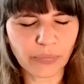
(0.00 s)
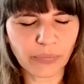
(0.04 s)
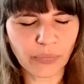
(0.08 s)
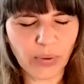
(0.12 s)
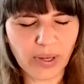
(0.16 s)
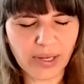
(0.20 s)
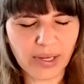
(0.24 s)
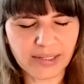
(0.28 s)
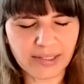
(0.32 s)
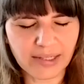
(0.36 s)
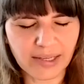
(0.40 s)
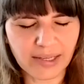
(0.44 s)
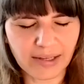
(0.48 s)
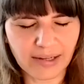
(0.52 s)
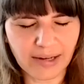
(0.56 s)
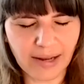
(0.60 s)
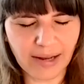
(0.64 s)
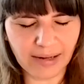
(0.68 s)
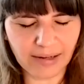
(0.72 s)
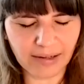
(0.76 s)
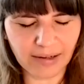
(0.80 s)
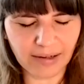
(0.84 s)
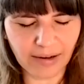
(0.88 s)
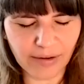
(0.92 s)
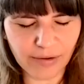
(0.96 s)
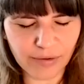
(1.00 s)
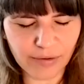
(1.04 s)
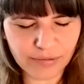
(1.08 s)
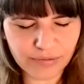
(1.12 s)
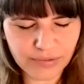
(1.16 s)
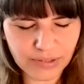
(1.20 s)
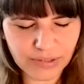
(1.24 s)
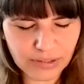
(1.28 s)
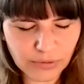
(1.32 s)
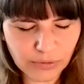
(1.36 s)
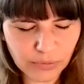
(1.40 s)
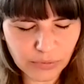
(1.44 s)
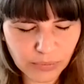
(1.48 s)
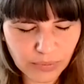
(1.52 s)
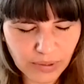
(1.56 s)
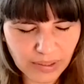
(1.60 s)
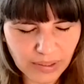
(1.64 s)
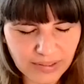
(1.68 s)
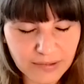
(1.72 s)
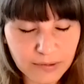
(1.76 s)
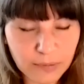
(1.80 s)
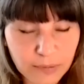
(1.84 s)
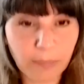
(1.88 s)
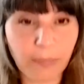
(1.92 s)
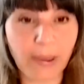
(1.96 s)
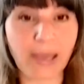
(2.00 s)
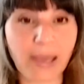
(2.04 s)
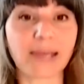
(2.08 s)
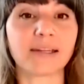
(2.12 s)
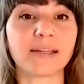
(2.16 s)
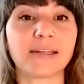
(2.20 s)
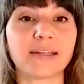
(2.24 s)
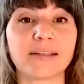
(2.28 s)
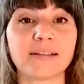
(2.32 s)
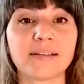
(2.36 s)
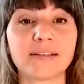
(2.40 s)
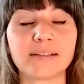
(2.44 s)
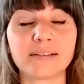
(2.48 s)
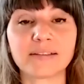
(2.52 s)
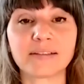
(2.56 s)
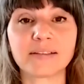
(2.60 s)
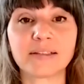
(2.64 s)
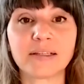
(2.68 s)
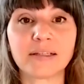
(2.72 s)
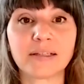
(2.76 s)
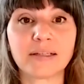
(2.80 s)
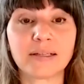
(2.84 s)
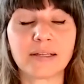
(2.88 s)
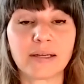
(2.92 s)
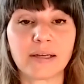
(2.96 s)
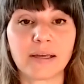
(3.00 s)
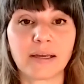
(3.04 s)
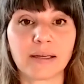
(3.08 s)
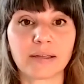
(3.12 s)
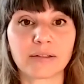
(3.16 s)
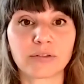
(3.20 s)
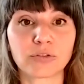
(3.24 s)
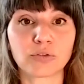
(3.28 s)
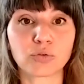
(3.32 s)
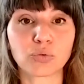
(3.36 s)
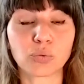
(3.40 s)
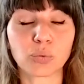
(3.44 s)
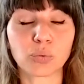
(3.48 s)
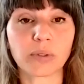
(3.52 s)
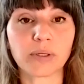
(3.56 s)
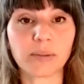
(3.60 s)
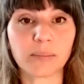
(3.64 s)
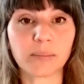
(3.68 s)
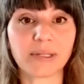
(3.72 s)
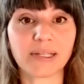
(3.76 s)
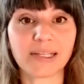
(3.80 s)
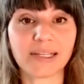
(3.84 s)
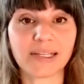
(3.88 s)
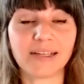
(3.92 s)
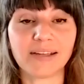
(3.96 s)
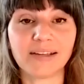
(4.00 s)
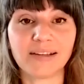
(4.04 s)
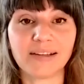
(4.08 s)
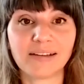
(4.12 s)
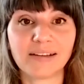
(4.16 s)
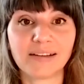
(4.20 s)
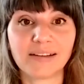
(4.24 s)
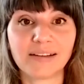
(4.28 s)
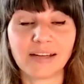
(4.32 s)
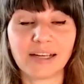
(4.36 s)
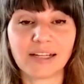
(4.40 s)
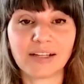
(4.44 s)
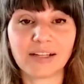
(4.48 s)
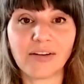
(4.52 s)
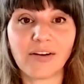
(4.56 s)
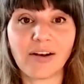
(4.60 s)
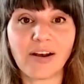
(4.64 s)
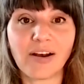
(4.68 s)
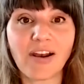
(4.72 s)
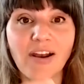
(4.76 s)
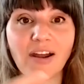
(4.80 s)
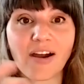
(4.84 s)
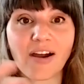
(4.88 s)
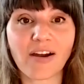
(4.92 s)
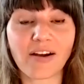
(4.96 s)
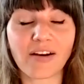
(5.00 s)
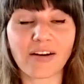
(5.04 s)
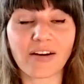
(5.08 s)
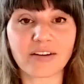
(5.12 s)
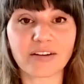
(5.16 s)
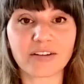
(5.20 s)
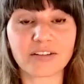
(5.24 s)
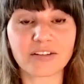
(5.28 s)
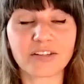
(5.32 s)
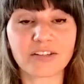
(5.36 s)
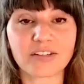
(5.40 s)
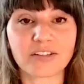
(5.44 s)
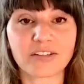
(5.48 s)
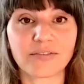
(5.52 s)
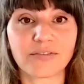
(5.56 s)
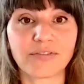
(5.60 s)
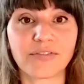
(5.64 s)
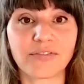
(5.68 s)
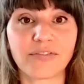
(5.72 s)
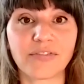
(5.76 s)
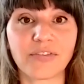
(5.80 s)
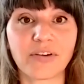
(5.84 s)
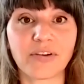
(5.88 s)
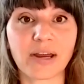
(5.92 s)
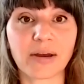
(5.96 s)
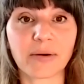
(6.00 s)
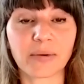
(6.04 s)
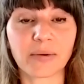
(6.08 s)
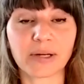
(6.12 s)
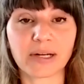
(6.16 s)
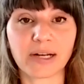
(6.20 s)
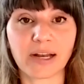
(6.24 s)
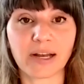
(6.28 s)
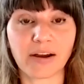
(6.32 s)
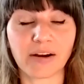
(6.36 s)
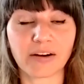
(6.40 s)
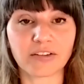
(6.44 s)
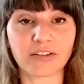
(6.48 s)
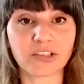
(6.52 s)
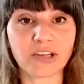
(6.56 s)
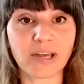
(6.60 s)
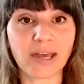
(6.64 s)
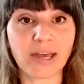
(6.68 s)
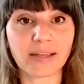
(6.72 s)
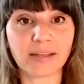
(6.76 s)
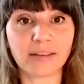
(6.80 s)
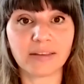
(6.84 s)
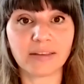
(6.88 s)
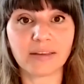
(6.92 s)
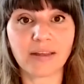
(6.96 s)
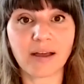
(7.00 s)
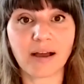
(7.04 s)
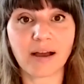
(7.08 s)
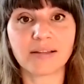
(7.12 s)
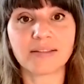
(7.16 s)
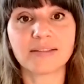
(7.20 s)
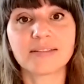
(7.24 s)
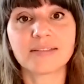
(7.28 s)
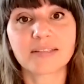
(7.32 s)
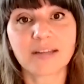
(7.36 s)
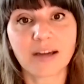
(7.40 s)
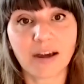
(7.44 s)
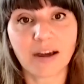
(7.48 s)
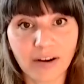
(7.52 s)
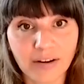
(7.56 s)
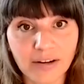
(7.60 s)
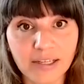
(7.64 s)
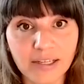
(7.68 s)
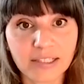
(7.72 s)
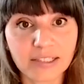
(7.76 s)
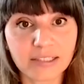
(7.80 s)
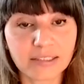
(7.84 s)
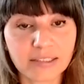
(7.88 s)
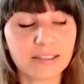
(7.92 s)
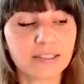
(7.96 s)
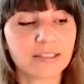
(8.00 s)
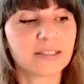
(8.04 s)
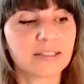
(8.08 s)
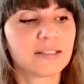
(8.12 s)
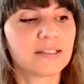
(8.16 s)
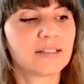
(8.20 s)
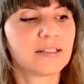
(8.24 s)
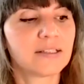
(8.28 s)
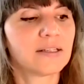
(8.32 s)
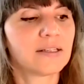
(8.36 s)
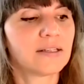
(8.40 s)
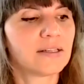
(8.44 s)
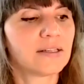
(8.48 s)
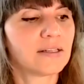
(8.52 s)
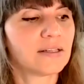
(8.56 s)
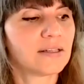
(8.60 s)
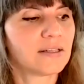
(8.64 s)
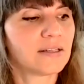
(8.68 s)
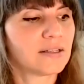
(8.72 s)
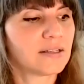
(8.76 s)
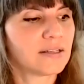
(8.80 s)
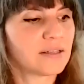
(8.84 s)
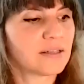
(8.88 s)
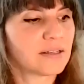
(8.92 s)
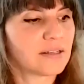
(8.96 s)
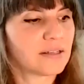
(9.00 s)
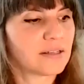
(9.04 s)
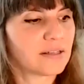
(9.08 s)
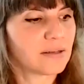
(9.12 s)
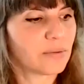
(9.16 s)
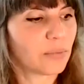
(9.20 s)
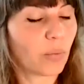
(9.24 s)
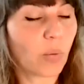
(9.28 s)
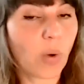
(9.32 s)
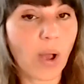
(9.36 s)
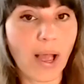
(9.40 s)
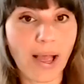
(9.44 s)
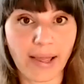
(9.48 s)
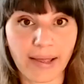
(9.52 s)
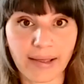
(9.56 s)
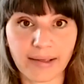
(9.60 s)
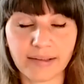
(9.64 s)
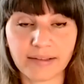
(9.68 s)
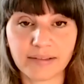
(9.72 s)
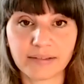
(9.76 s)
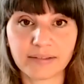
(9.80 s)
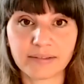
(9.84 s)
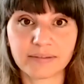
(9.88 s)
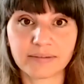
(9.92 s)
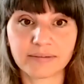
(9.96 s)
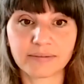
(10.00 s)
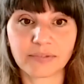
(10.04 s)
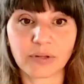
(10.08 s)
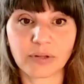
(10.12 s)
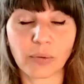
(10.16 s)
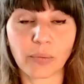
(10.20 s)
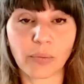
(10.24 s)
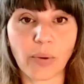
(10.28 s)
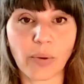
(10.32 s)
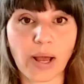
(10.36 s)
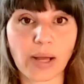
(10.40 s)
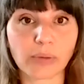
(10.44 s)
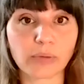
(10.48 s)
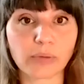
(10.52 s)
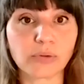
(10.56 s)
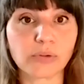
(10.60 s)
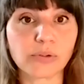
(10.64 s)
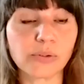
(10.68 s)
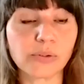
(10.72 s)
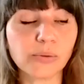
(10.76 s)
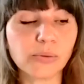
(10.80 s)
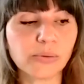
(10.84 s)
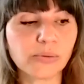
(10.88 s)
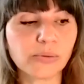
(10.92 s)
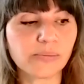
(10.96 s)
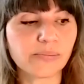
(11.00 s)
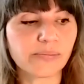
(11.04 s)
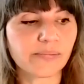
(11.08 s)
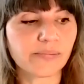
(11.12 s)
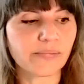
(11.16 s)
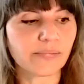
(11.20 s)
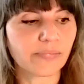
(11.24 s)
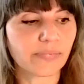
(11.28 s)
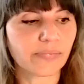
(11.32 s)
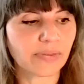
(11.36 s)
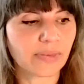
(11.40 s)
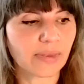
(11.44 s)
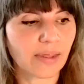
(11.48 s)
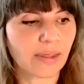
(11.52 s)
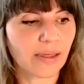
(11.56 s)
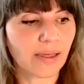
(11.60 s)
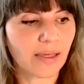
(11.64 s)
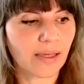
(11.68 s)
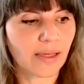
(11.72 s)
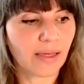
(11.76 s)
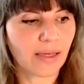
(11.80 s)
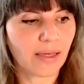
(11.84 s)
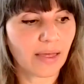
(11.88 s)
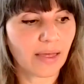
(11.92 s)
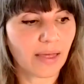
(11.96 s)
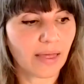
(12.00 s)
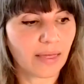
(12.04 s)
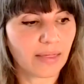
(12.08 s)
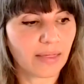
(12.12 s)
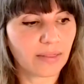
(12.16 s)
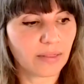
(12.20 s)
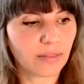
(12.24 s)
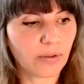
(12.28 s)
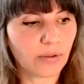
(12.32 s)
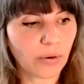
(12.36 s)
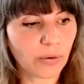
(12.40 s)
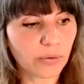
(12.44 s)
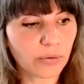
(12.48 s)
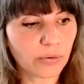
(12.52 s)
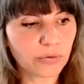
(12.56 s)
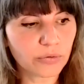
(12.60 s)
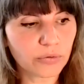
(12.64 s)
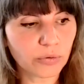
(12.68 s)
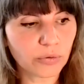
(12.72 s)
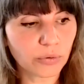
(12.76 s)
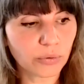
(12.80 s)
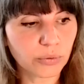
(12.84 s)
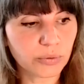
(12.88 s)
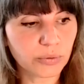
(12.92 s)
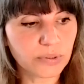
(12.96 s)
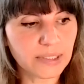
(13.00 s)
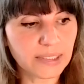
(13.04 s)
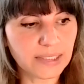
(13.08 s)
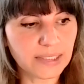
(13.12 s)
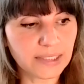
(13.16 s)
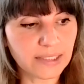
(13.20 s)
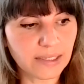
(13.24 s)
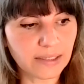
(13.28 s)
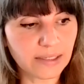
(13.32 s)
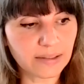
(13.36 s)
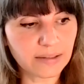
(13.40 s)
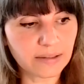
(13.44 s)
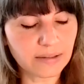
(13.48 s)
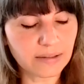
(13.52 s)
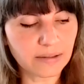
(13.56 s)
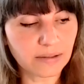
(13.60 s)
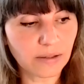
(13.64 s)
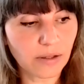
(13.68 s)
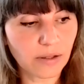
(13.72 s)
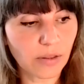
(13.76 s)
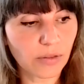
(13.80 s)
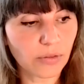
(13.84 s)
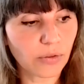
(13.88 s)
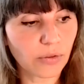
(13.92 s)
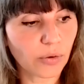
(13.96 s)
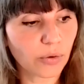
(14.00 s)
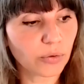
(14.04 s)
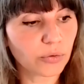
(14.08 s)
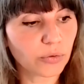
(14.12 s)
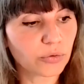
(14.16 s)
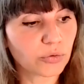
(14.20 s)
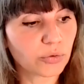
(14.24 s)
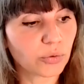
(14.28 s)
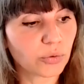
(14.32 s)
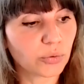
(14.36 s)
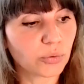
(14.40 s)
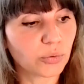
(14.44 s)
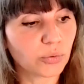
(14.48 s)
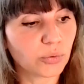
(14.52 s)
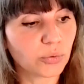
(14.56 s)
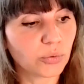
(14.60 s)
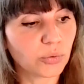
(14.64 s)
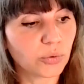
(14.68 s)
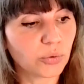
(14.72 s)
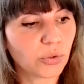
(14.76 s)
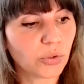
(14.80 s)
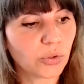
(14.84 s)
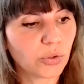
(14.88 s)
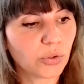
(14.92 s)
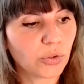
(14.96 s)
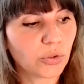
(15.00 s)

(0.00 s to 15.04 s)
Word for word: radiate that love and you expand it extremely in a large, very large, and non targeted way around you and those who need it, those who